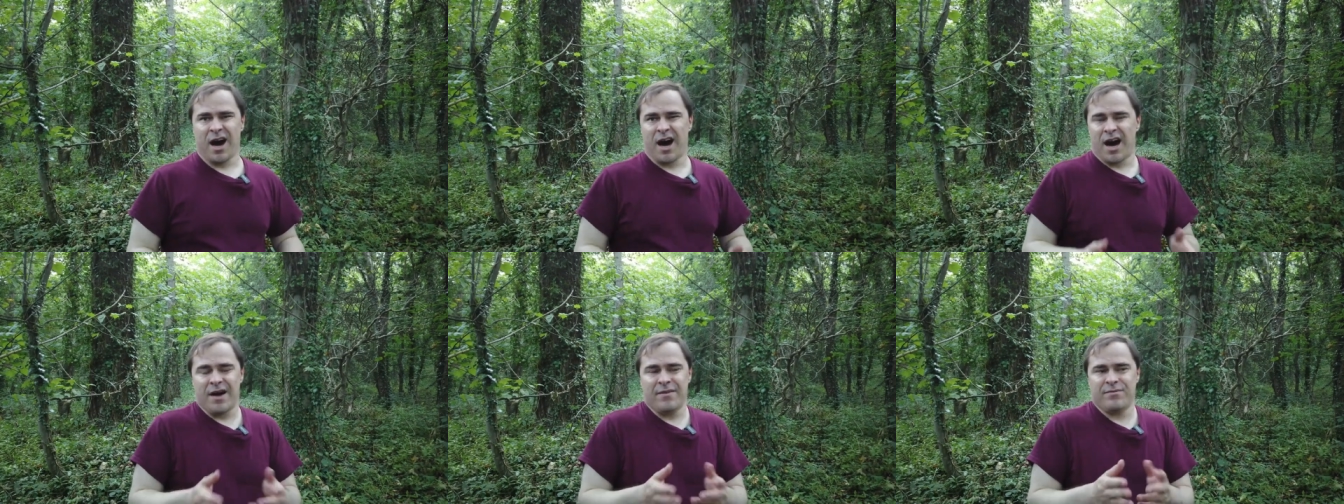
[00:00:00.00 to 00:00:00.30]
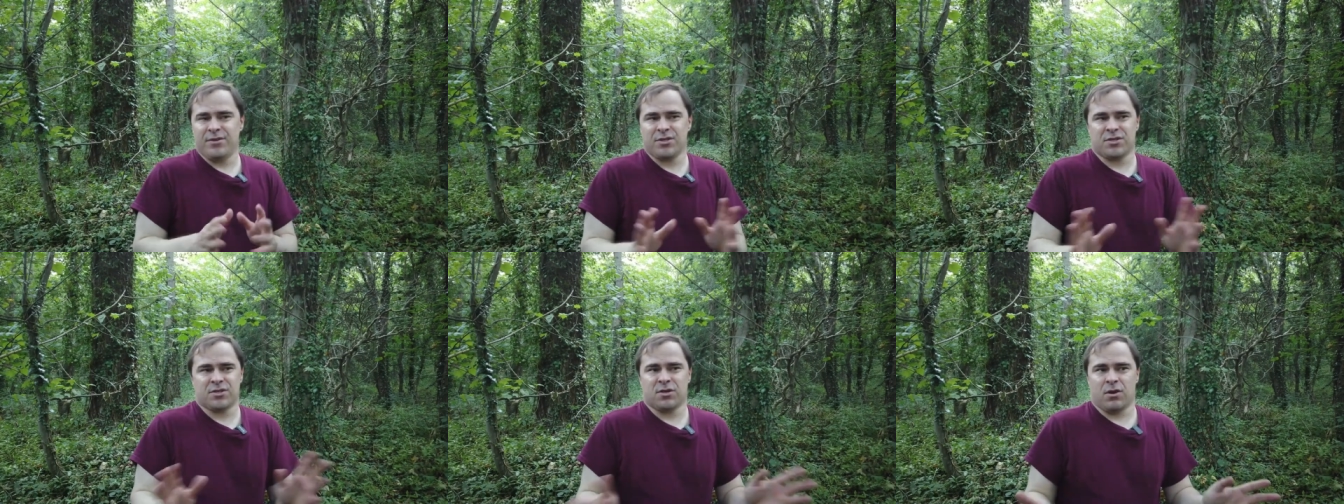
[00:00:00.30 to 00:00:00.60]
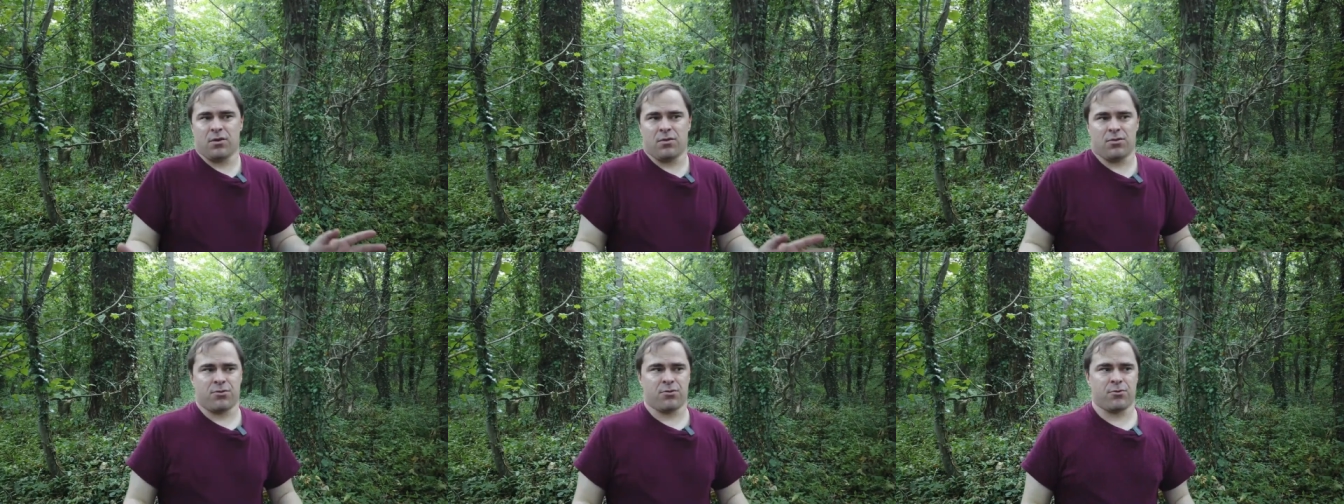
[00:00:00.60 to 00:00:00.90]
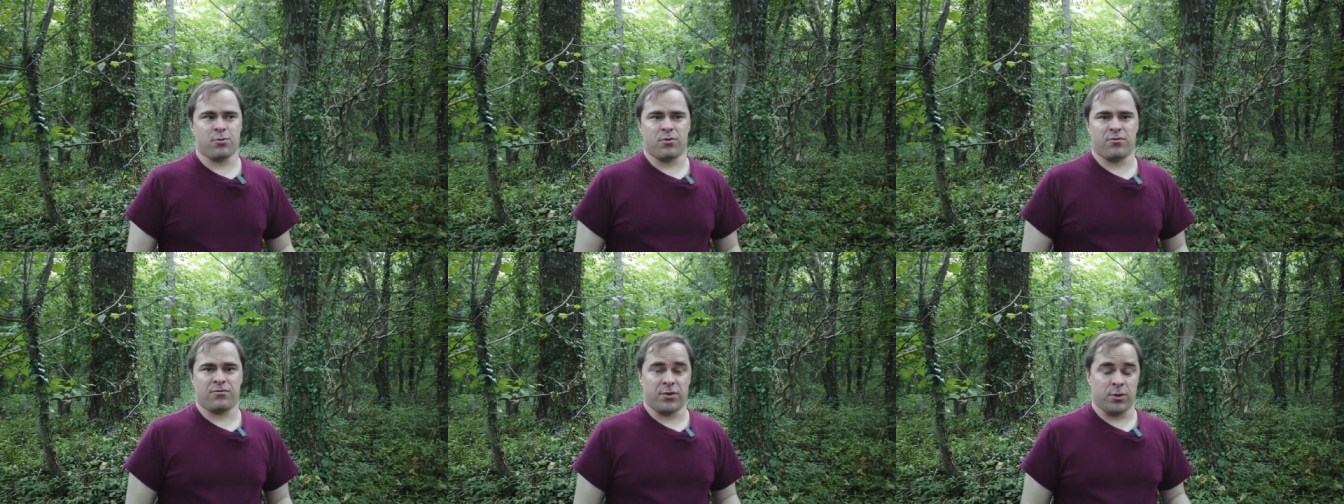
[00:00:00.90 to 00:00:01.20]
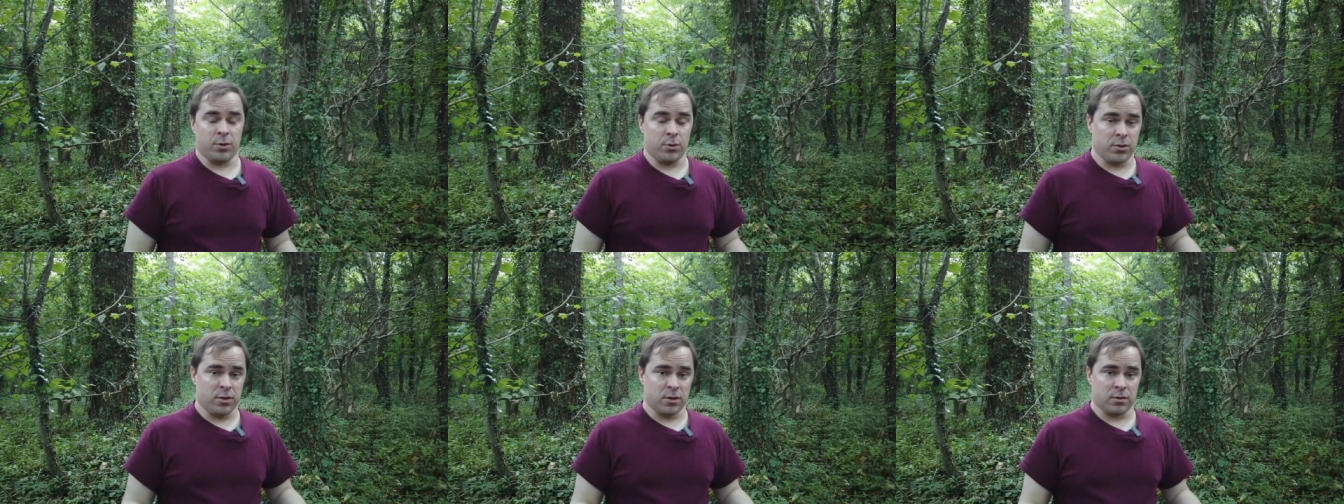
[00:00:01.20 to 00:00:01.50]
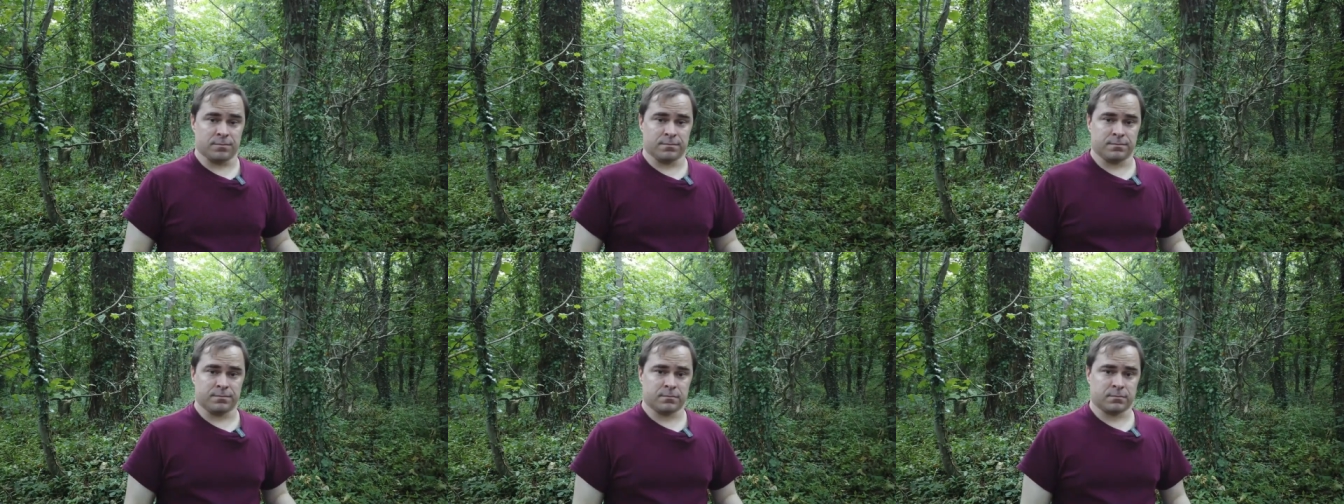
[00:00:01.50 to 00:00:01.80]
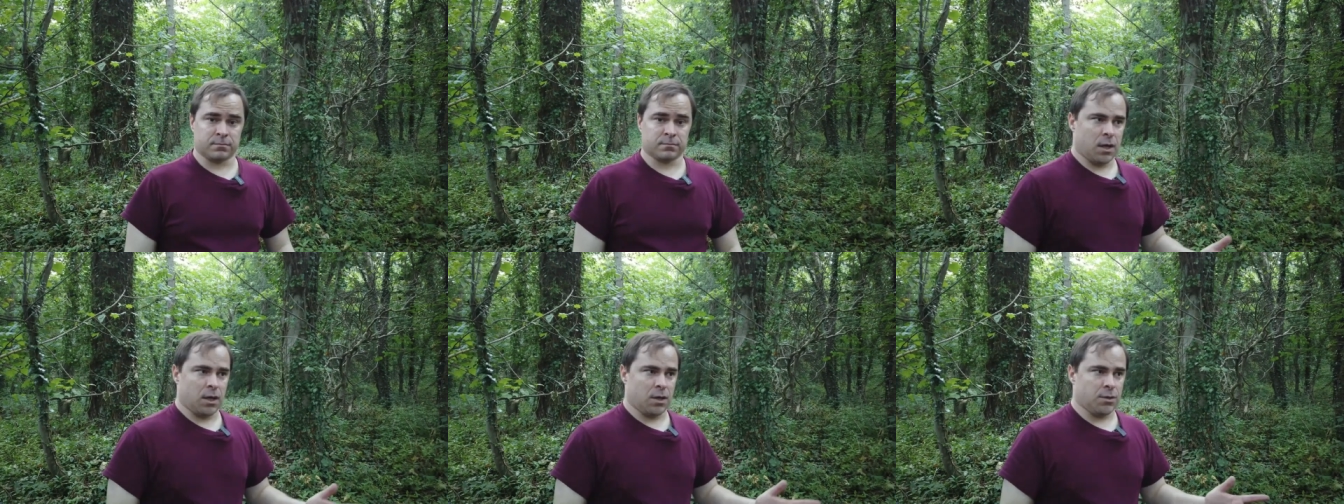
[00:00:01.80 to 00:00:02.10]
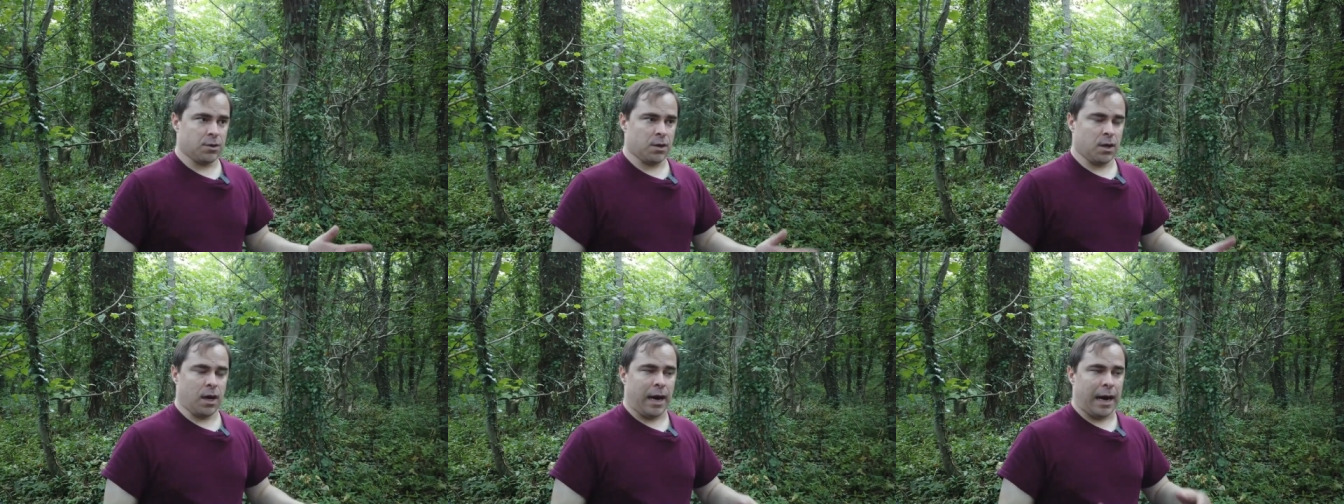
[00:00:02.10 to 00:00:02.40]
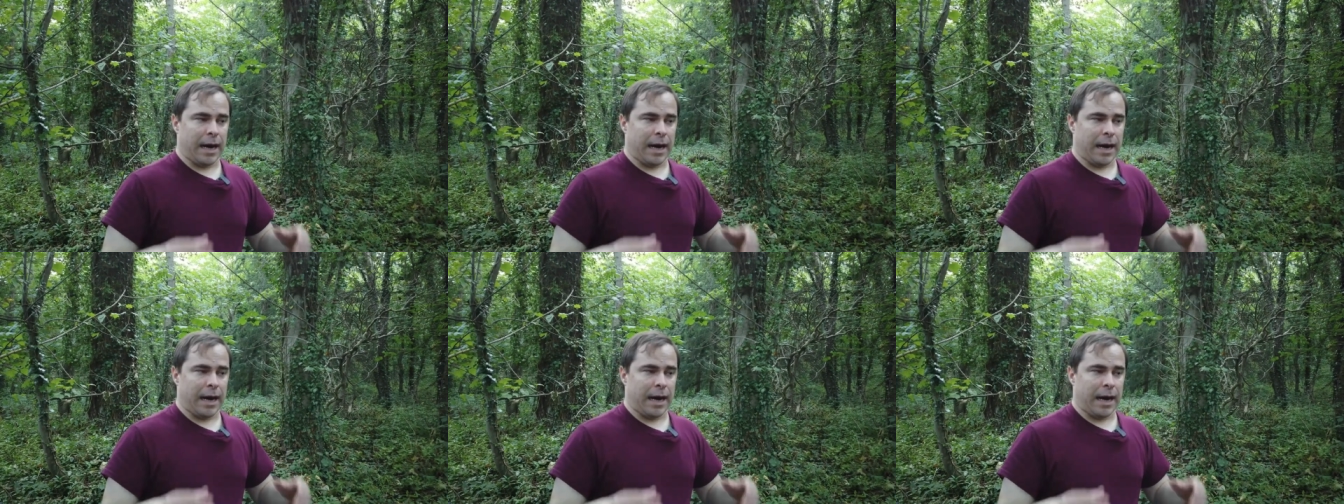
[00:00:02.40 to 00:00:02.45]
I've just gone through a few of them, and